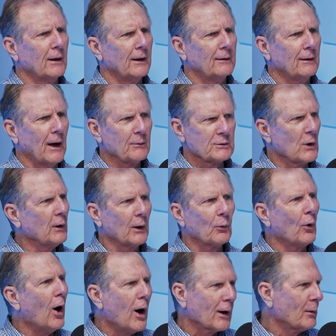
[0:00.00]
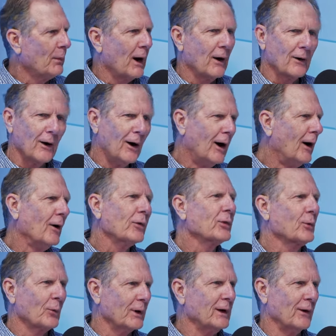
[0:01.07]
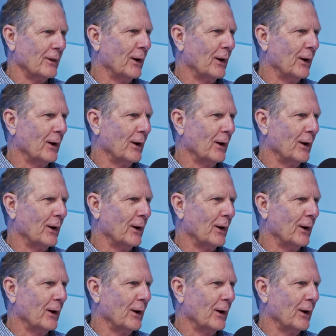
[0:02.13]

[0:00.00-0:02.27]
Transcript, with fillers: And I was only wrong about all three of them.